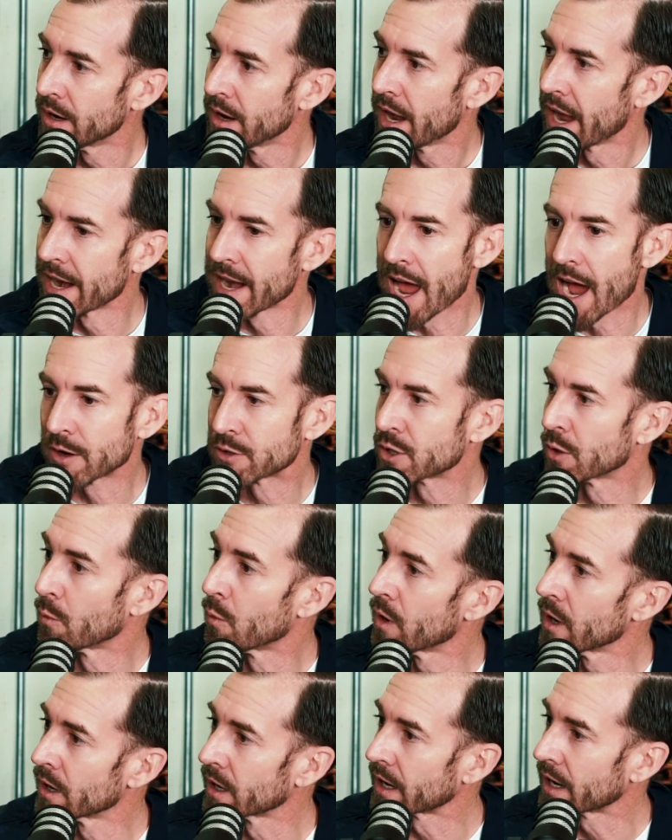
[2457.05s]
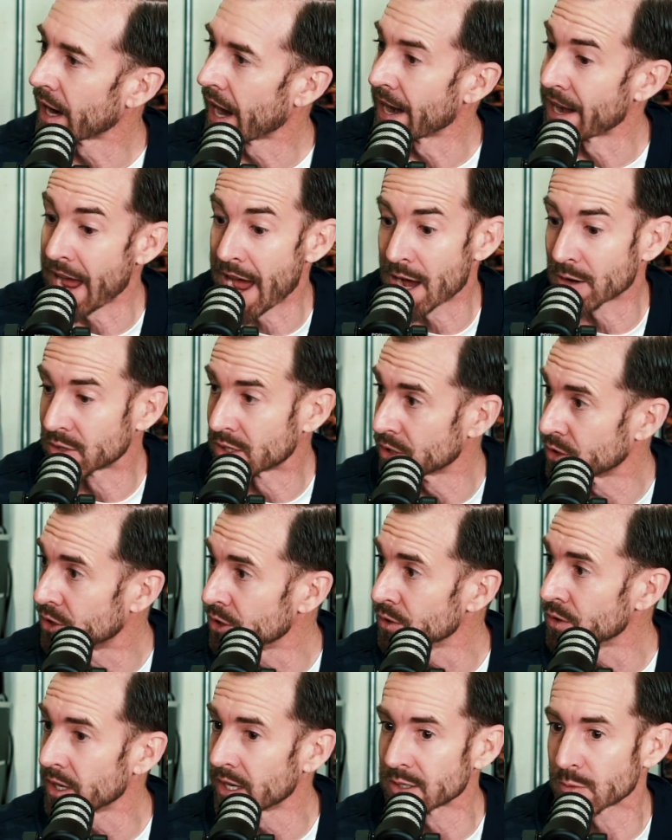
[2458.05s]
and how to work and how to
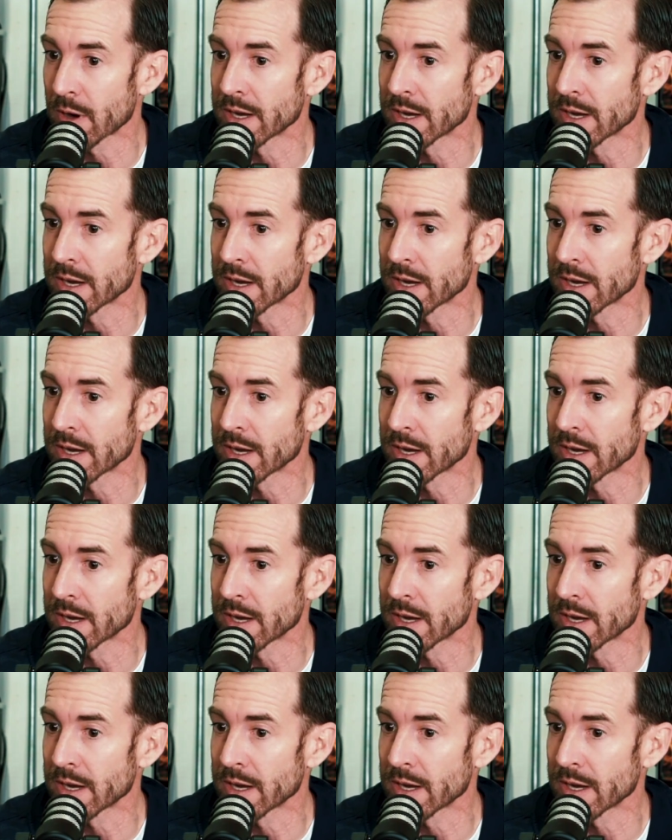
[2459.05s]
do things,